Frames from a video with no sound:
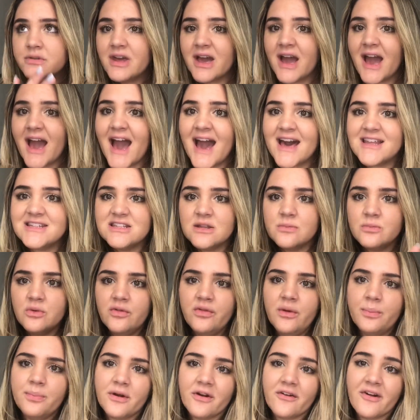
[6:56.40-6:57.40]
as the
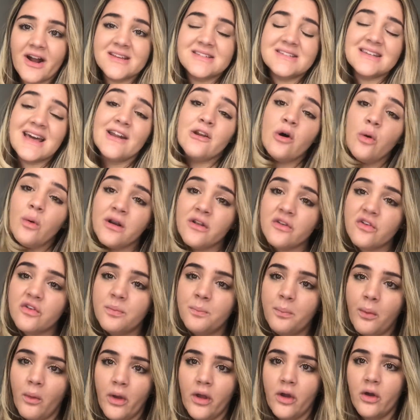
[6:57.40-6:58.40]
movie progresses, I don't want to
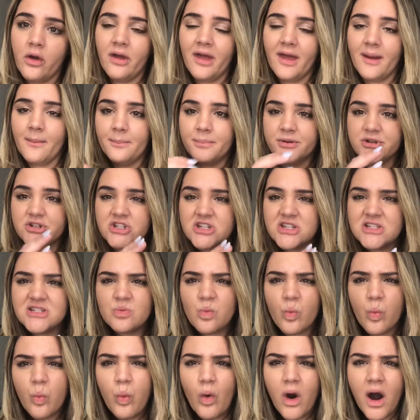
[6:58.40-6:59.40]
spoil it, but
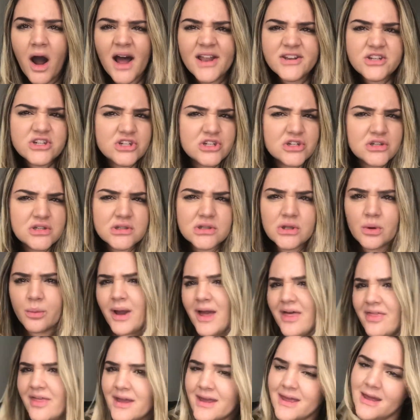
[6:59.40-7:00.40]
just watch the
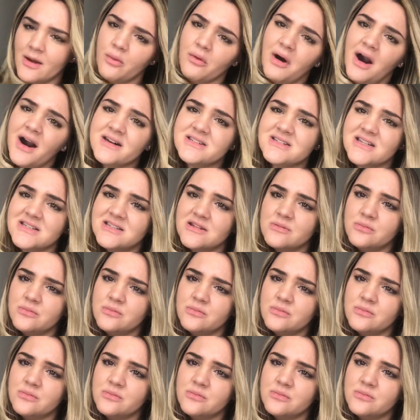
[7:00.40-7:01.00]
way that he walks as the